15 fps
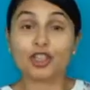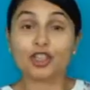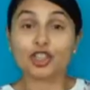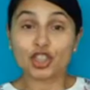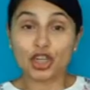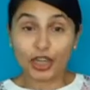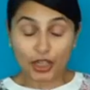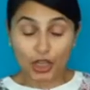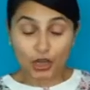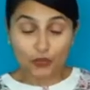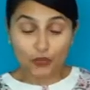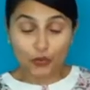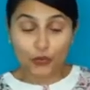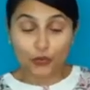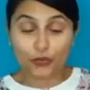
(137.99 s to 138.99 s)
check over
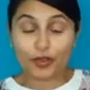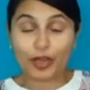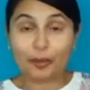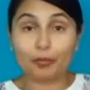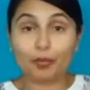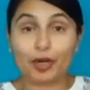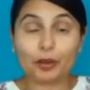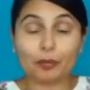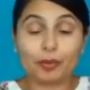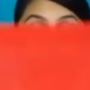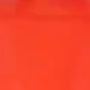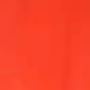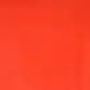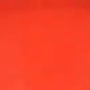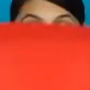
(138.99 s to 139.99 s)
your fabric
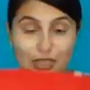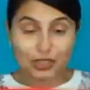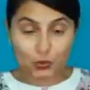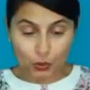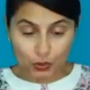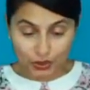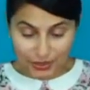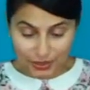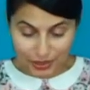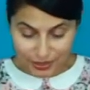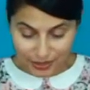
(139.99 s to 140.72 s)
because this one does